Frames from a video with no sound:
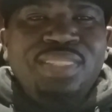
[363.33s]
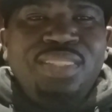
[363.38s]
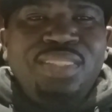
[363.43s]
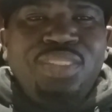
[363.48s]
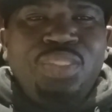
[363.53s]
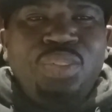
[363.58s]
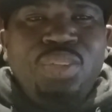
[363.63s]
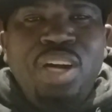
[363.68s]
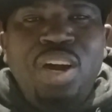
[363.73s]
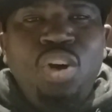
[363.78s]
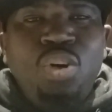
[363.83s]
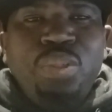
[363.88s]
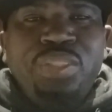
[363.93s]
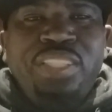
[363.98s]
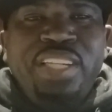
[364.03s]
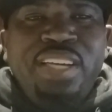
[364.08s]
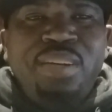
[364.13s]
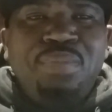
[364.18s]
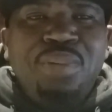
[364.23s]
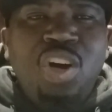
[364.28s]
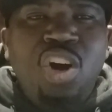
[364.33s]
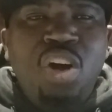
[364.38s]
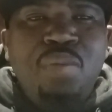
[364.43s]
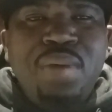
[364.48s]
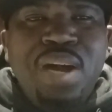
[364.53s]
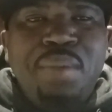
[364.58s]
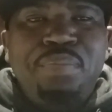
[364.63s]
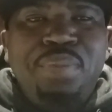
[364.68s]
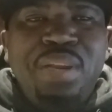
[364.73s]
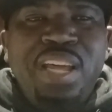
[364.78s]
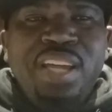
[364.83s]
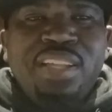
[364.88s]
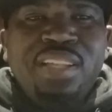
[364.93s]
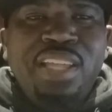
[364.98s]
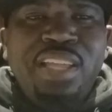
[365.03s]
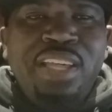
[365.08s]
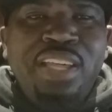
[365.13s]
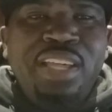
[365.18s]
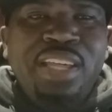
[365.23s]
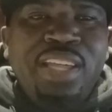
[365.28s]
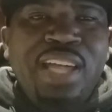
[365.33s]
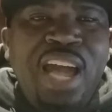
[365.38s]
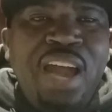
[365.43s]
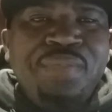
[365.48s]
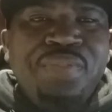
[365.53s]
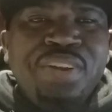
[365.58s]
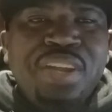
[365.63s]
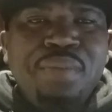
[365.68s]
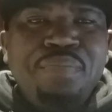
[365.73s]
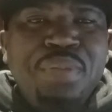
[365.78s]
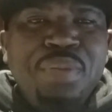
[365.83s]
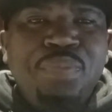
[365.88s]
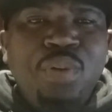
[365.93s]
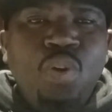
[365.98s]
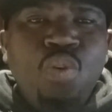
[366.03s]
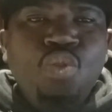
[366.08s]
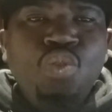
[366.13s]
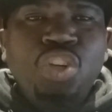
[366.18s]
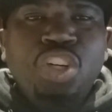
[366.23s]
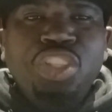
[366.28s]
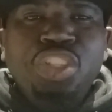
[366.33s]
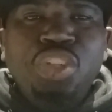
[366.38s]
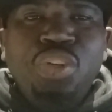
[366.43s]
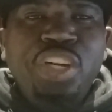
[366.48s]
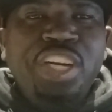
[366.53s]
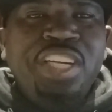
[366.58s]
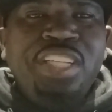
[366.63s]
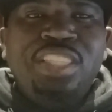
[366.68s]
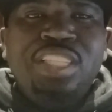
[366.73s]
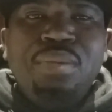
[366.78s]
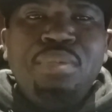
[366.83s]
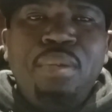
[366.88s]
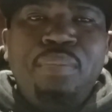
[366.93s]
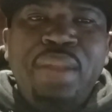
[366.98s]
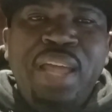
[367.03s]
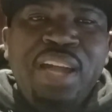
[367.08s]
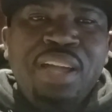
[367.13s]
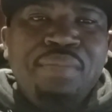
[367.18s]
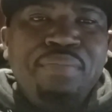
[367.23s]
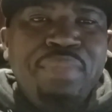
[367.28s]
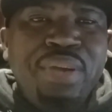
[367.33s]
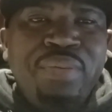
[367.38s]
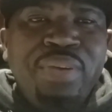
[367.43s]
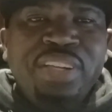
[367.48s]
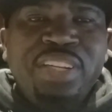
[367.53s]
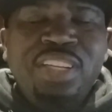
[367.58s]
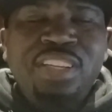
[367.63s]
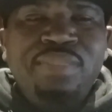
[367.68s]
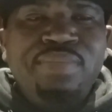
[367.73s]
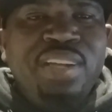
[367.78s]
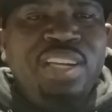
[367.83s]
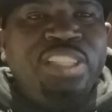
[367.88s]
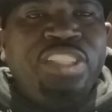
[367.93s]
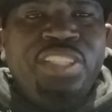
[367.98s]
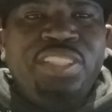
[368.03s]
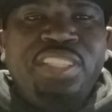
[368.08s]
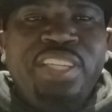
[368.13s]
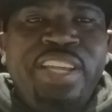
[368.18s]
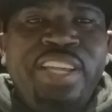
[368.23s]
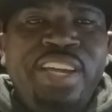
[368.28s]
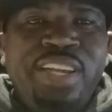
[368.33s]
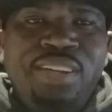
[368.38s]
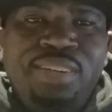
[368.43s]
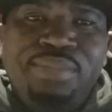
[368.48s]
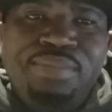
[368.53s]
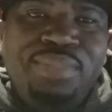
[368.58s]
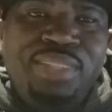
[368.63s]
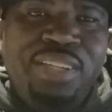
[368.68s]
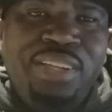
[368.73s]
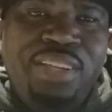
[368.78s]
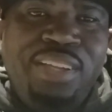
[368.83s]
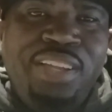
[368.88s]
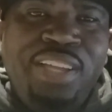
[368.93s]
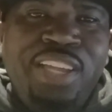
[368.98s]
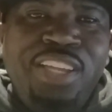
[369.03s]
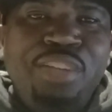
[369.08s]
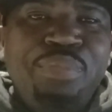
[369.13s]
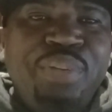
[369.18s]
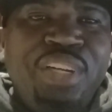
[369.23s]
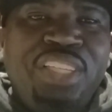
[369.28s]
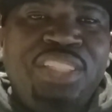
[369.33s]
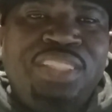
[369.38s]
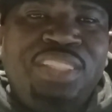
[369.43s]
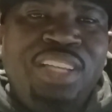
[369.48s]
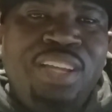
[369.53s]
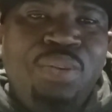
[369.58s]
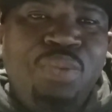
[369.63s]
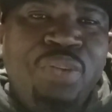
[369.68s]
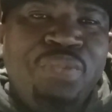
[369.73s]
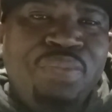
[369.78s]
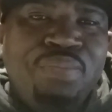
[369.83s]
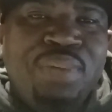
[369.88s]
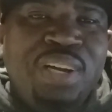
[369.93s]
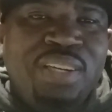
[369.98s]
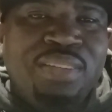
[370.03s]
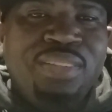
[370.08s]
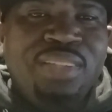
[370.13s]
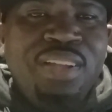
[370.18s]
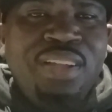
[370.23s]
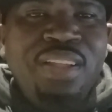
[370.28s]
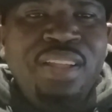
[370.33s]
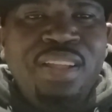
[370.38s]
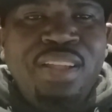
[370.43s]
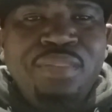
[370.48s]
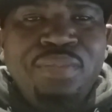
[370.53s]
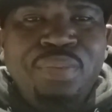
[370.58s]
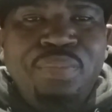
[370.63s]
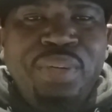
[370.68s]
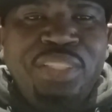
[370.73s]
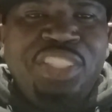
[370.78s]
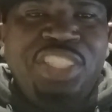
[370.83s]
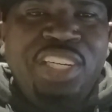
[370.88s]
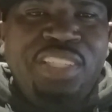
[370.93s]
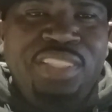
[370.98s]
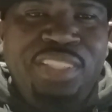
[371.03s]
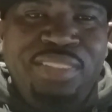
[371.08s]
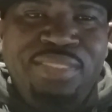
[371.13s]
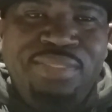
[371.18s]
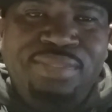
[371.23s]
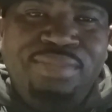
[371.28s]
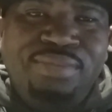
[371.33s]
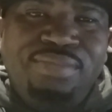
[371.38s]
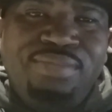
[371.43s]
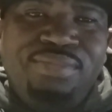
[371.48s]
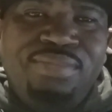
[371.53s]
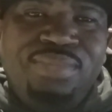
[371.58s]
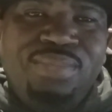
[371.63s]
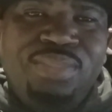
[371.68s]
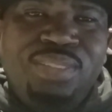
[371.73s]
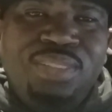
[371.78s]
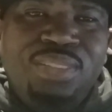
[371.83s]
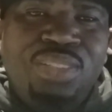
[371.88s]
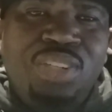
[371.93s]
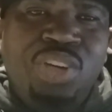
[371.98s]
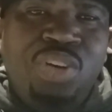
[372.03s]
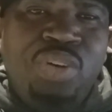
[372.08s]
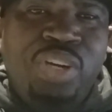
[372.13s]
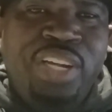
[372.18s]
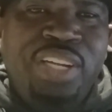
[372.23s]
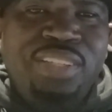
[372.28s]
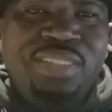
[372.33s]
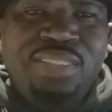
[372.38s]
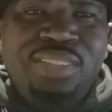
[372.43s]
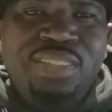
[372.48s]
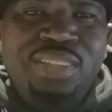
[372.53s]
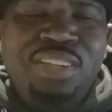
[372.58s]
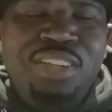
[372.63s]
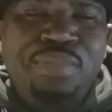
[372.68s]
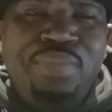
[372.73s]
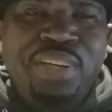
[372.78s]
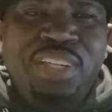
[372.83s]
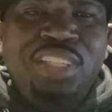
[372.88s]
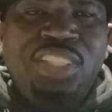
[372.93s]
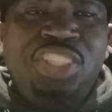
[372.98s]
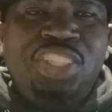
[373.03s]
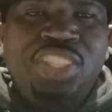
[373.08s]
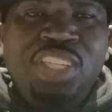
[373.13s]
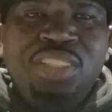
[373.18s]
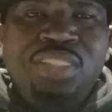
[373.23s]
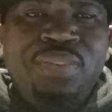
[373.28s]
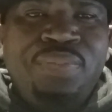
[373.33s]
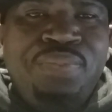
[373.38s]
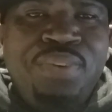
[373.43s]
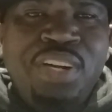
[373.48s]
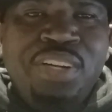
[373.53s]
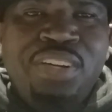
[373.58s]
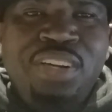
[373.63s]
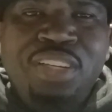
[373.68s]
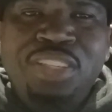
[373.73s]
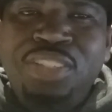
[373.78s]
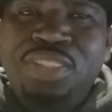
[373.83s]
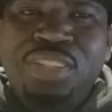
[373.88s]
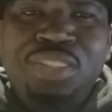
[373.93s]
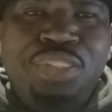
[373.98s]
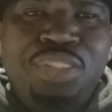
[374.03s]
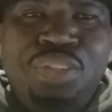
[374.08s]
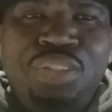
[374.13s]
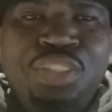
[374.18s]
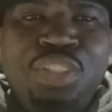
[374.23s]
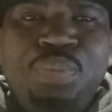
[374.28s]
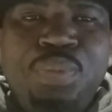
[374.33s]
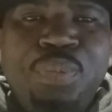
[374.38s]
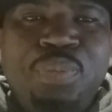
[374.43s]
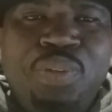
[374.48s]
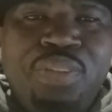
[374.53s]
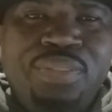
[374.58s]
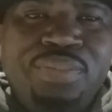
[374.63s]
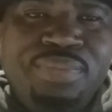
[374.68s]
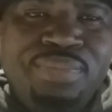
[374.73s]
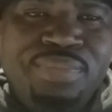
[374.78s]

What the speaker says: So I always tell all my black African people who don't know anything about black America, you better shut the head up. And you better stay away from my channel. Alright? You better shut the fuck up. You don't know those people.